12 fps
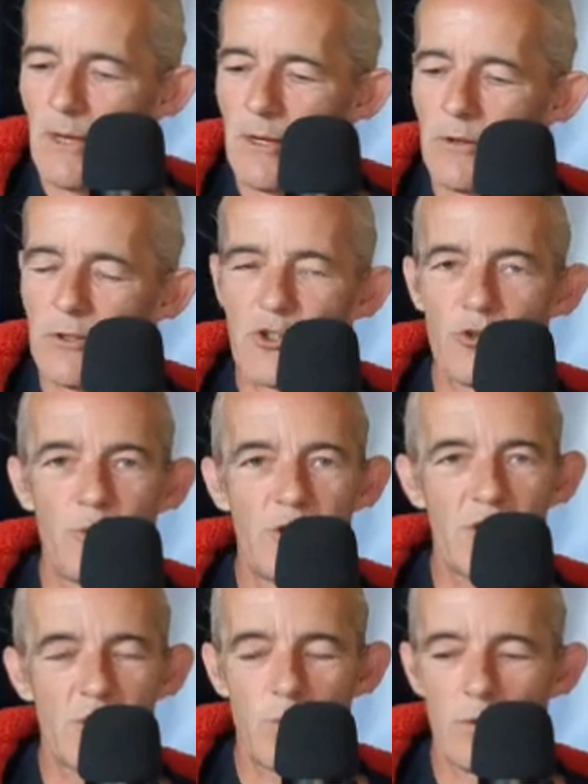I'll go through it
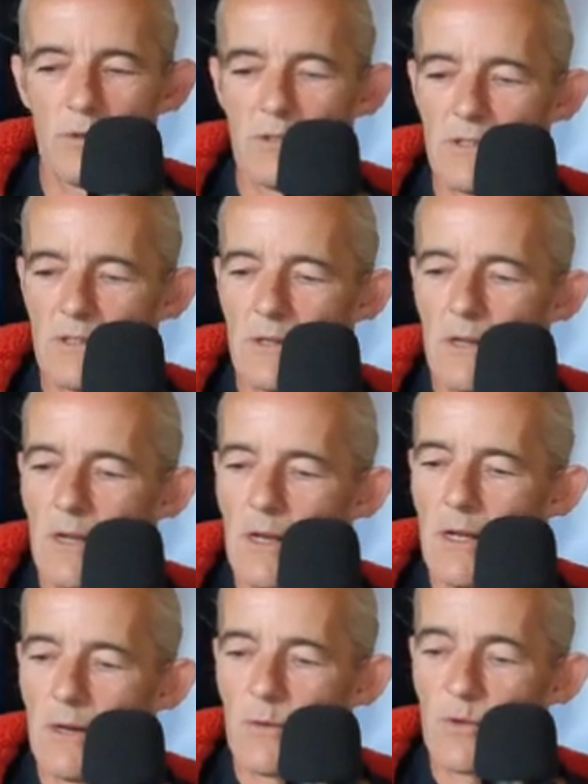just once.
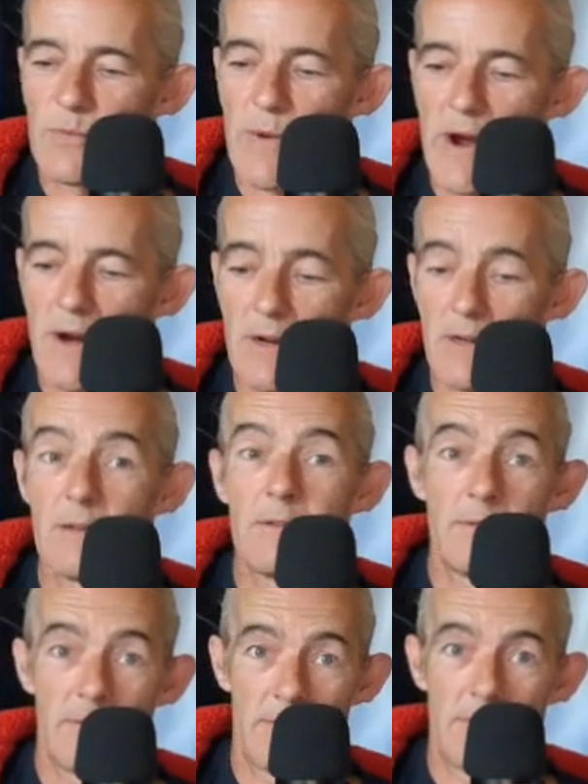There was Mark,
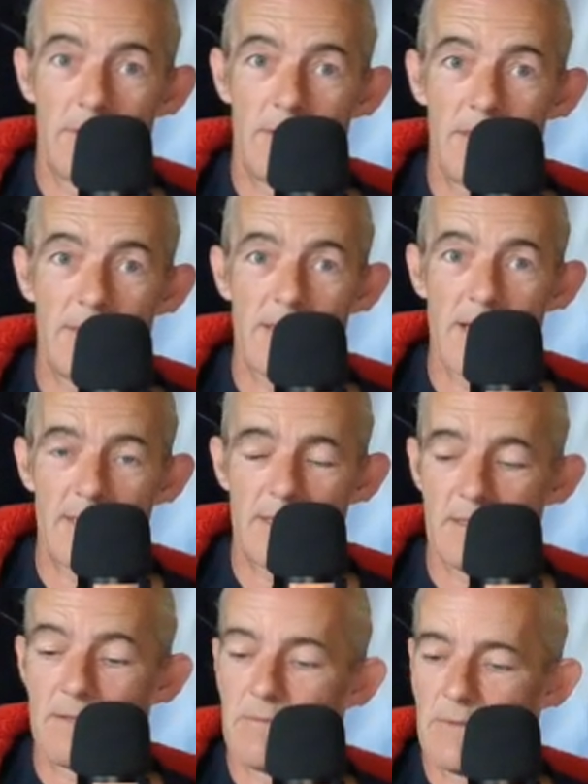the
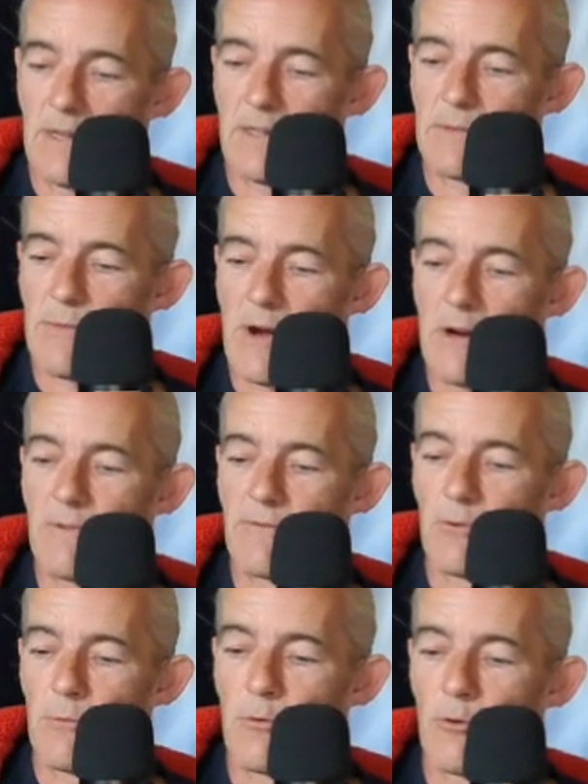assassin. That is Mark
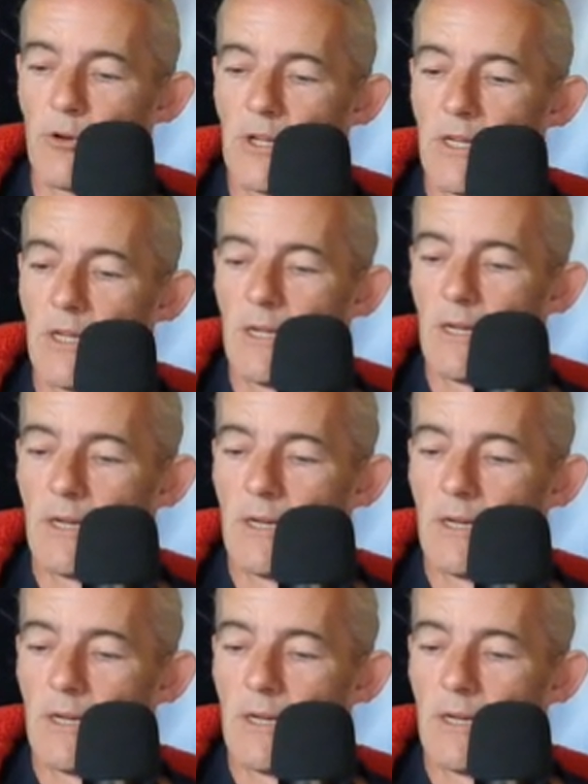from Dunbrody.